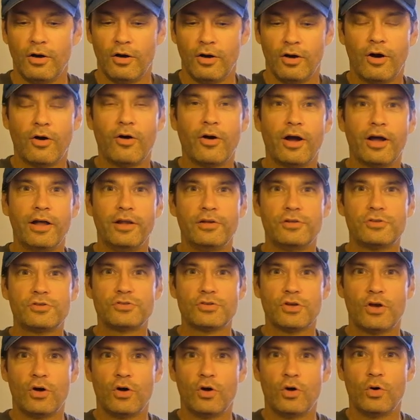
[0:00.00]
All right,
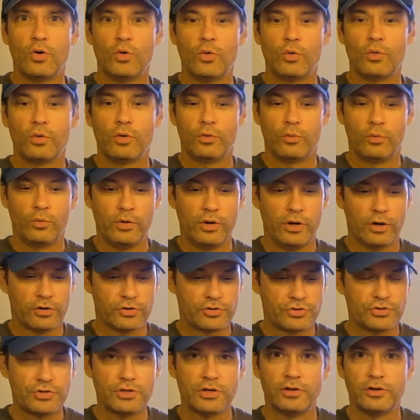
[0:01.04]
so we are
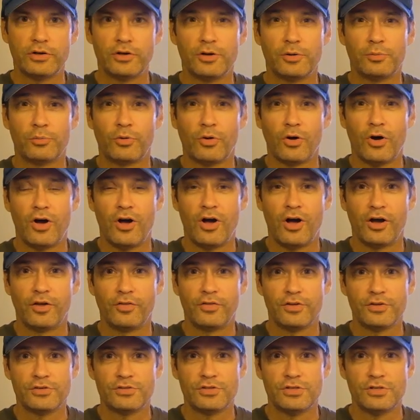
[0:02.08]
still here in Prague.
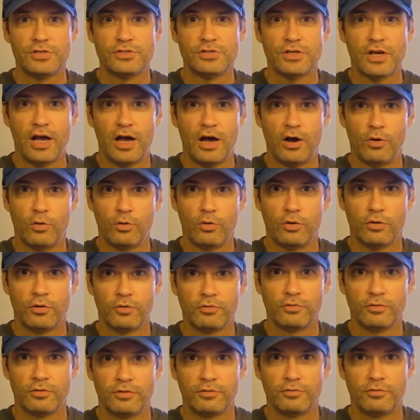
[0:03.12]
This is
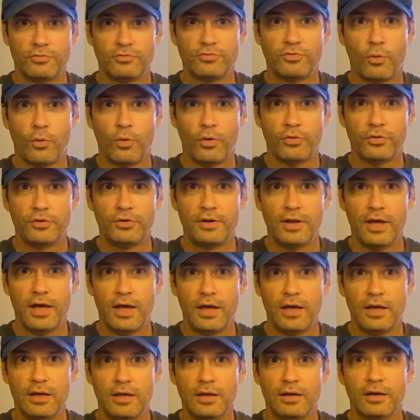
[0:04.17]
our fourth
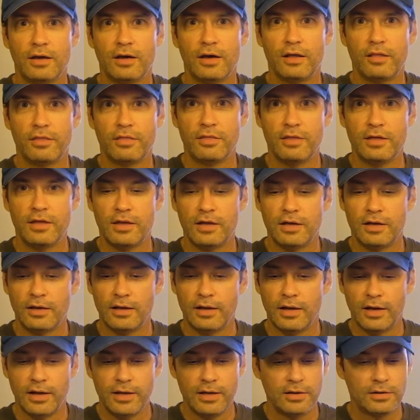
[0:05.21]
day, I think, at
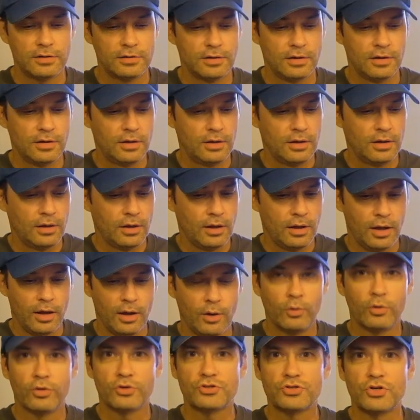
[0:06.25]
night,
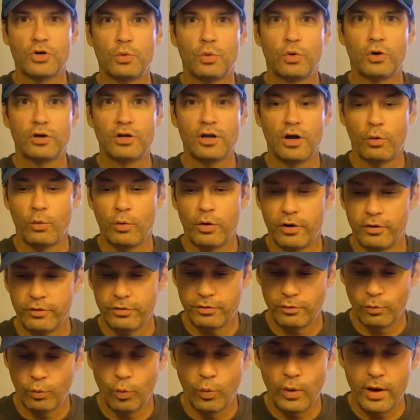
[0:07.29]
and we're still working
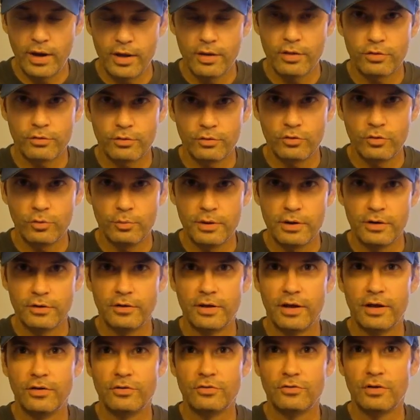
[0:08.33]
our way through the beer
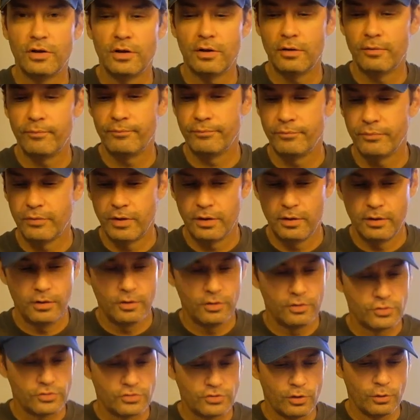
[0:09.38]
tasting.
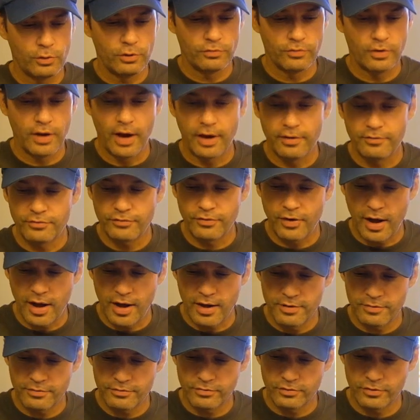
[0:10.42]
So we've got
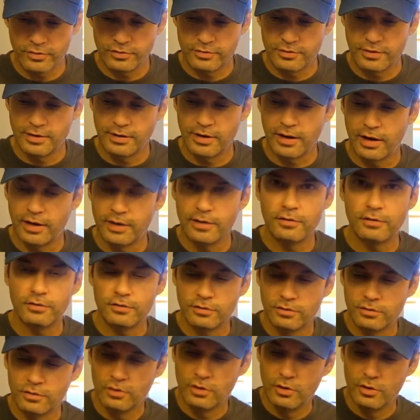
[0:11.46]
five for tonight.